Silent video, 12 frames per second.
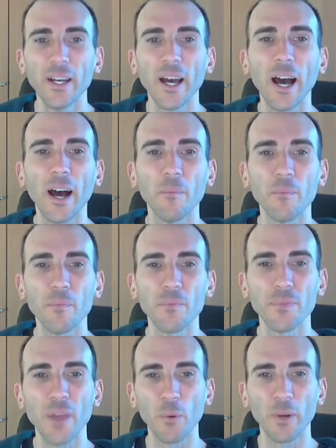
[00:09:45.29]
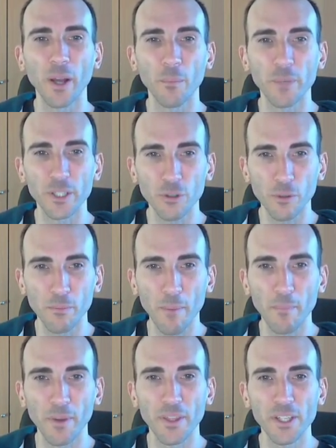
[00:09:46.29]
That would help me to
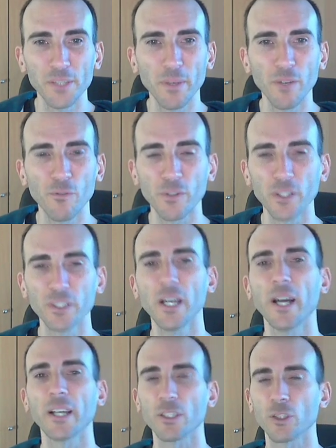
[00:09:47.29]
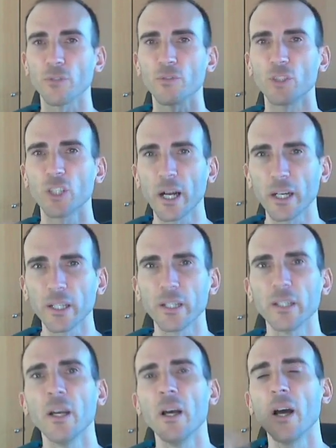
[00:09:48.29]
remember this bit. Filter, I can sort of chunk it.